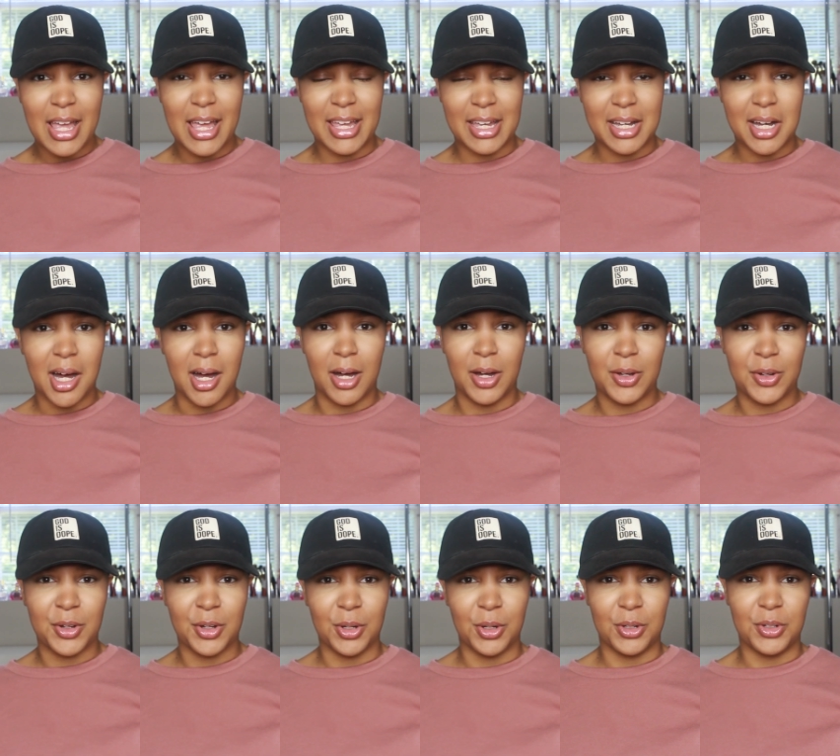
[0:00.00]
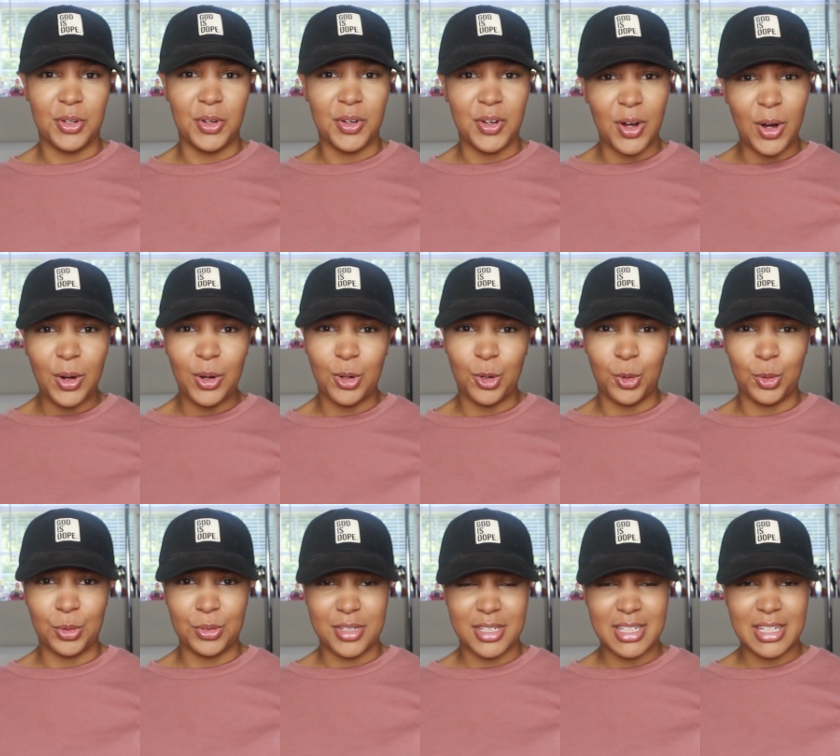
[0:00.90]
and conquer your
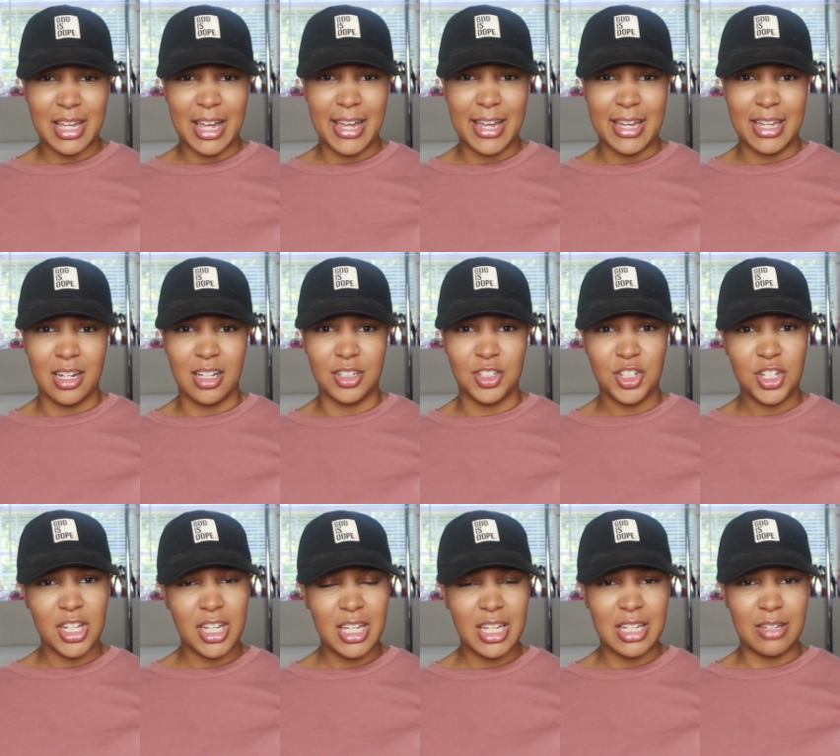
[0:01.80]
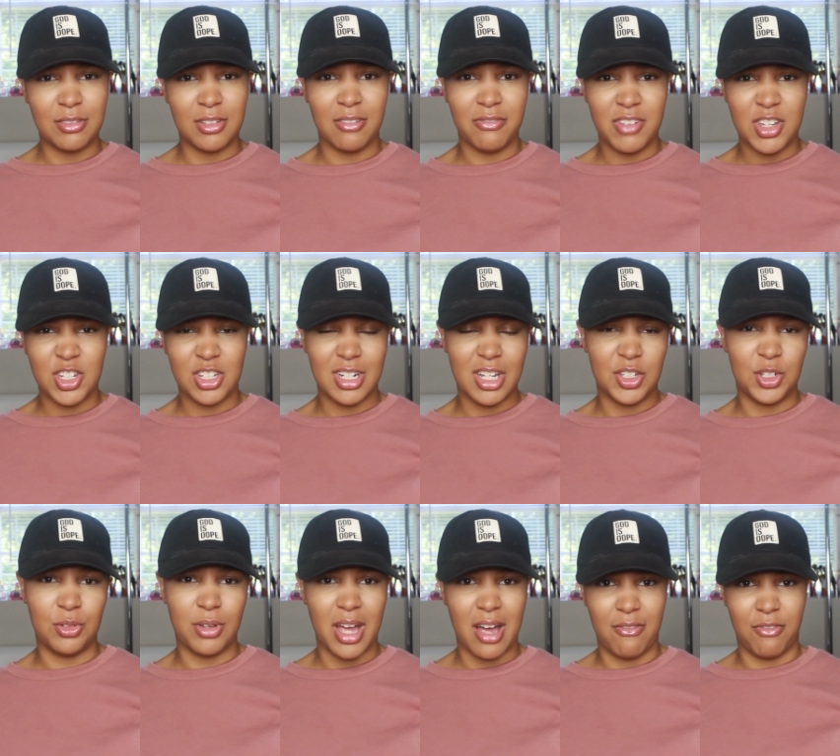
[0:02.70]
goals and achieve the vision
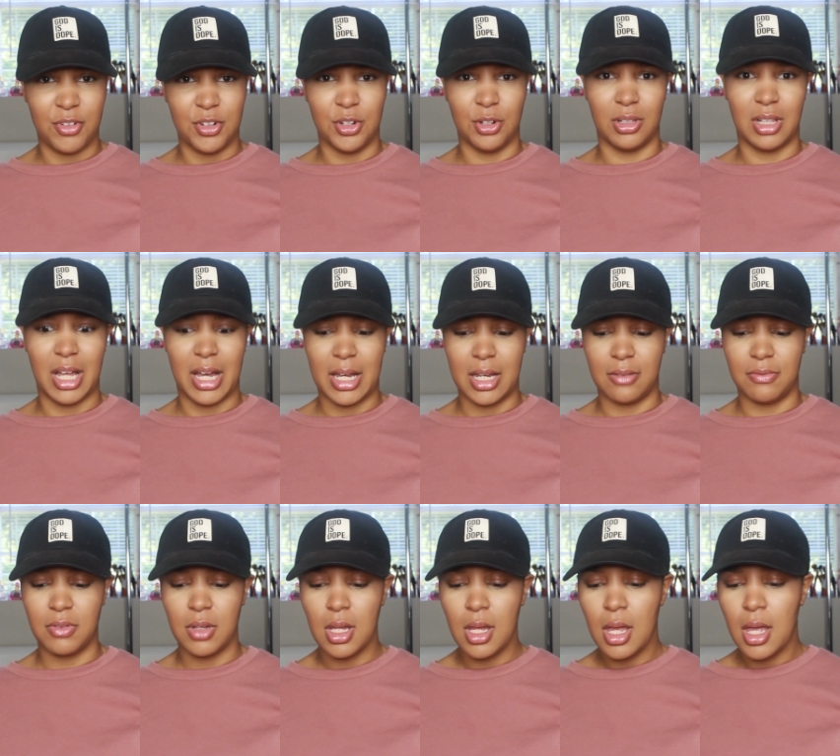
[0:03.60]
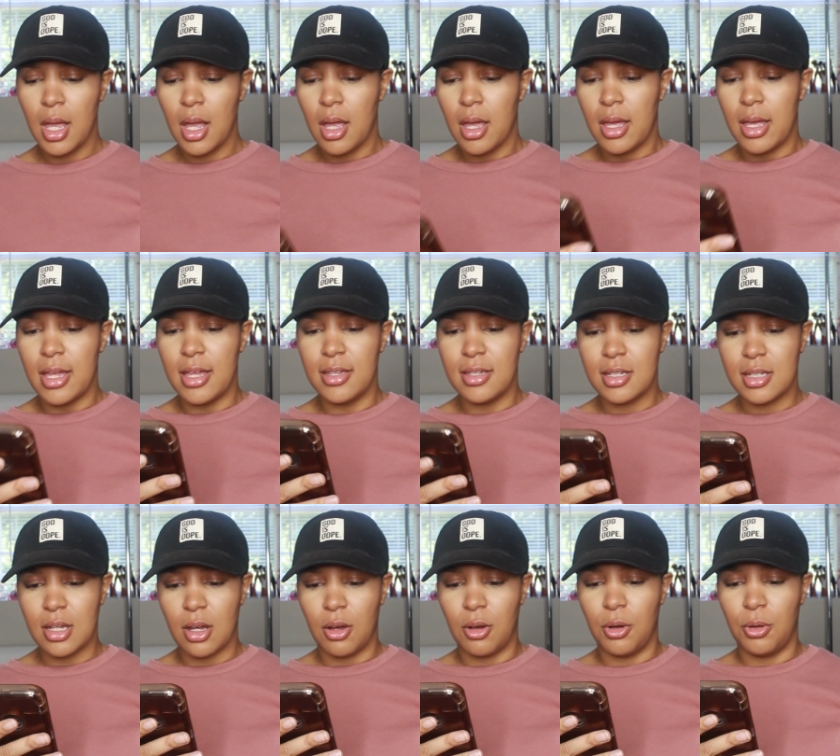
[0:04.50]
that you have for your life. And
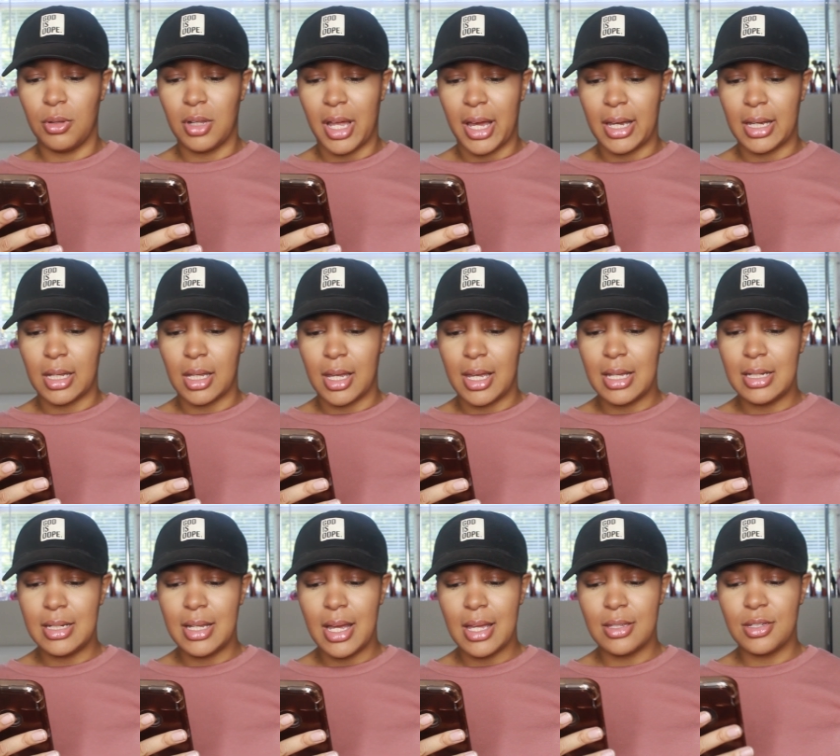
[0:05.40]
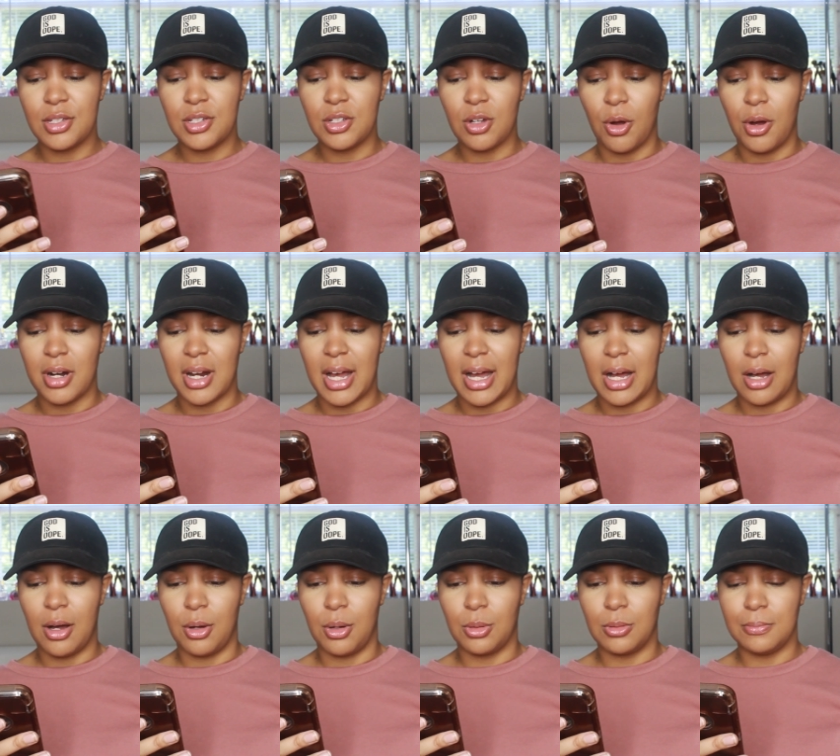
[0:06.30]
so like it didn't start
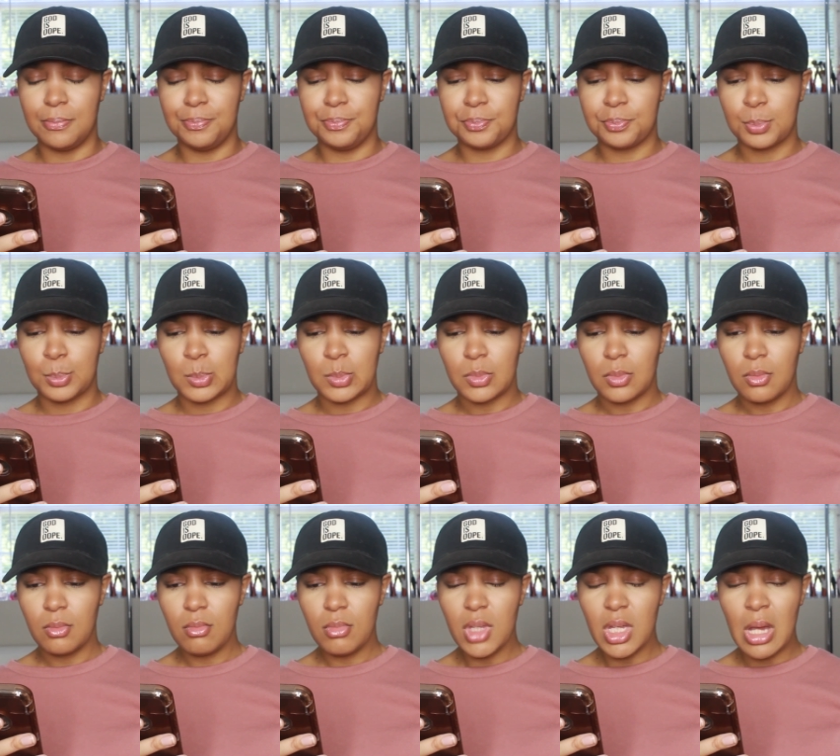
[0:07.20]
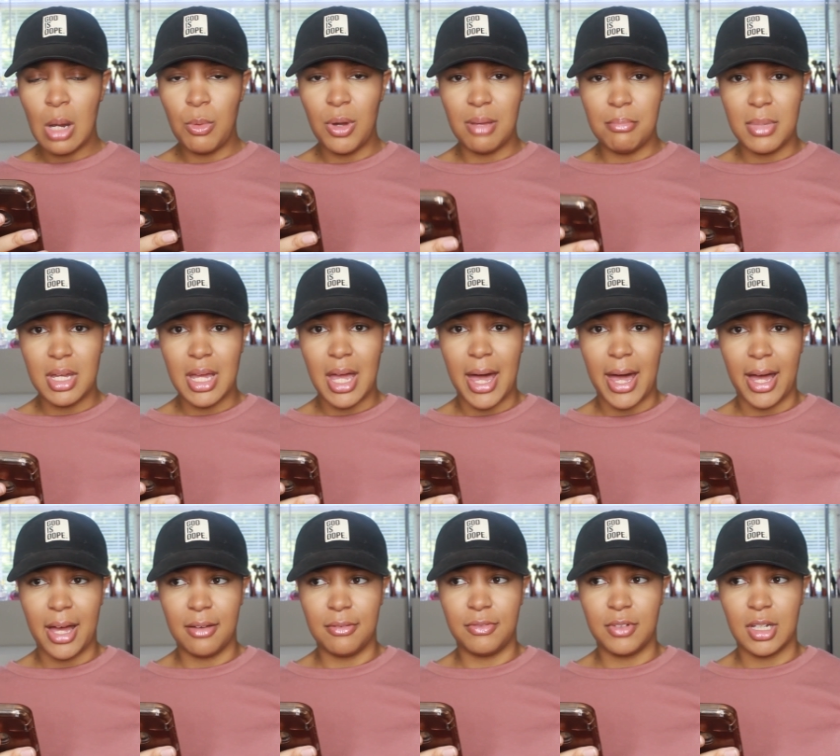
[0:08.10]
out with me
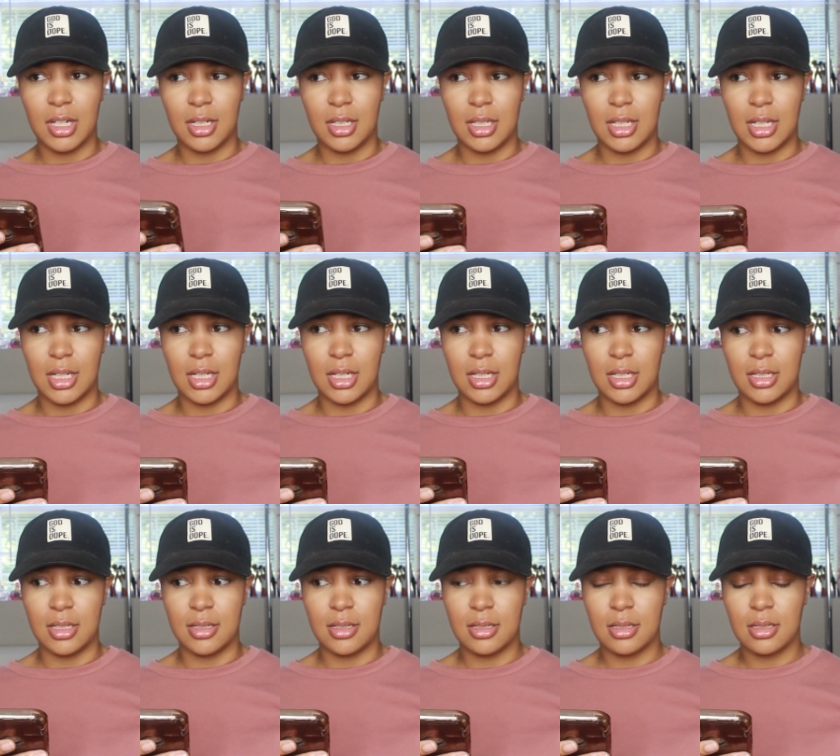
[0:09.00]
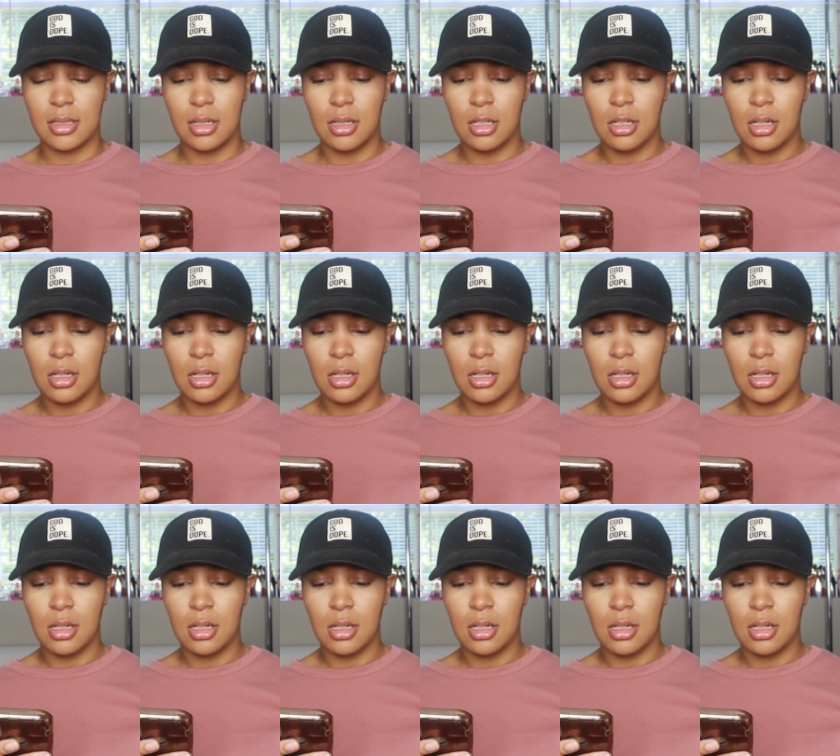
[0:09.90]
having these